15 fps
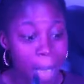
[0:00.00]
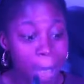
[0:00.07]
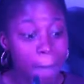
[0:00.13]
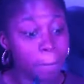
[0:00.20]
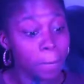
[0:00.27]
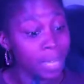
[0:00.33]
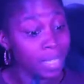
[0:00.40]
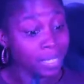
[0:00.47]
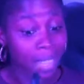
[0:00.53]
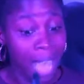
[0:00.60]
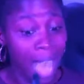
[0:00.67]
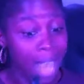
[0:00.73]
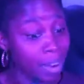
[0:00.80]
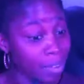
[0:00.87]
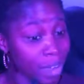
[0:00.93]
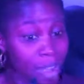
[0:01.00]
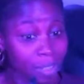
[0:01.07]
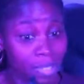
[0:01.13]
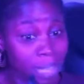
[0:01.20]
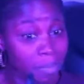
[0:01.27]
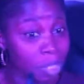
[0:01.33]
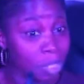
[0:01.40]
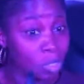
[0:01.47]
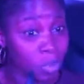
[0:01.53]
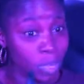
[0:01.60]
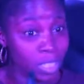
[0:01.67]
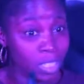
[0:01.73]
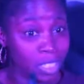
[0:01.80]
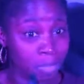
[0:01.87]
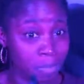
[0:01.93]
But I don't know, something
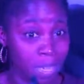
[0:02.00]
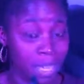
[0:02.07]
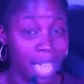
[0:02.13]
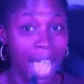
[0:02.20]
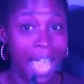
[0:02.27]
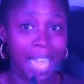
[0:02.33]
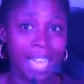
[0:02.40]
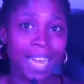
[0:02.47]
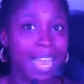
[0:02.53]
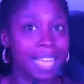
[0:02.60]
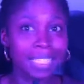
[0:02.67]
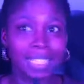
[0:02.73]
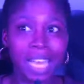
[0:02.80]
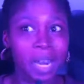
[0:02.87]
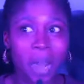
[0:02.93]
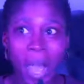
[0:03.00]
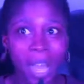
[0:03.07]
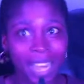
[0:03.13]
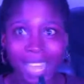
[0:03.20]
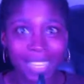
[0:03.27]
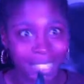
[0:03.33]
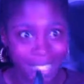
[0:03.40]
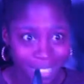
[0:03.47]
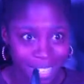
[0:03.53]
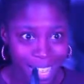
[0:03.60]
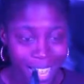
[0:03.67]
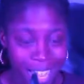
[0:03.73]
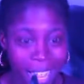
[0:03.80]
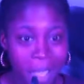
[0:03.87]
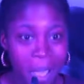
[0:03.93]
switched to me. I said all that to
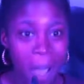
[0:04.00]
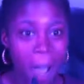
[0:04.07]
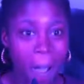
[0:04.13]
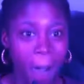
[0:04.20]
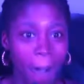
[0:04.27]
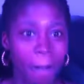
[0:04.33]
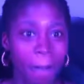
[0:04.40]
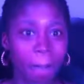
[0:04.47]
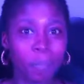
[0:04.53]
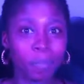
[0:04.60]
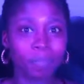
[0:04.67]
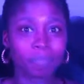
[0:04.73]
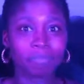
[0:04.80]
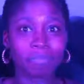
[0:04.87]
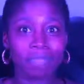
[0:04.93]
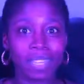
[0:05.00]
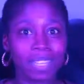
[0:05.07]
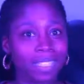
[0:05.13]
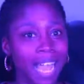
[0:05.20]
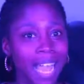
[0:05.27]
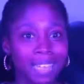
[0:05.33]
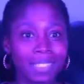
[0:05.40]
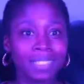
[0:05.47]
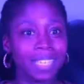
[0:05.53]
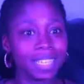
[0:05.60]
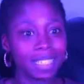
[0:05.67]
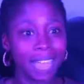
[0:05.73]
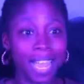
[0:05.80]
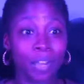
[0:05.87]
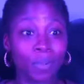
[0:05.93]
say, cause
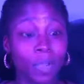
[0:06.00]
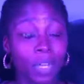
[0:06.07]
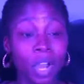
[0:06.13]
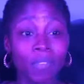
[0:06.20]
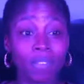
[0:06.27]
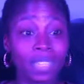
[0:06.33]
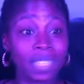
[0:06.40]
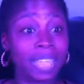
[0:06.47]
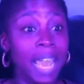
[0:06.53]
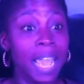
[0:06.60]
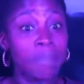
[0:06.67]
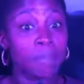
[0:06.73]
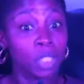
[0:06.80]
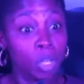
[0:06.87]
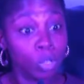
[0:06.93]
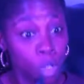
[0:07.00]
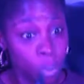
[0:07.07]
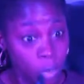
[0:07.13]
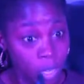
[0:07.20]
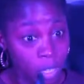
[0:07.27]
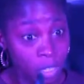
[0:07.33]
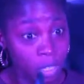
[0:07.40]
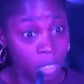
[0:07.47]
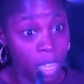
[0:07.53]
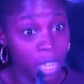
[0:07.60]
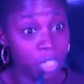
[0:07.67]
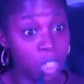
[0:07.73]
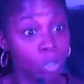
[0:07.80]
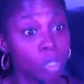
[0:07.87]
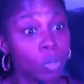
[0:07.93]
I can run over because I am a social worker and
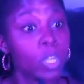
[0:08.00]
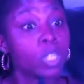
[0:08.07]
social workers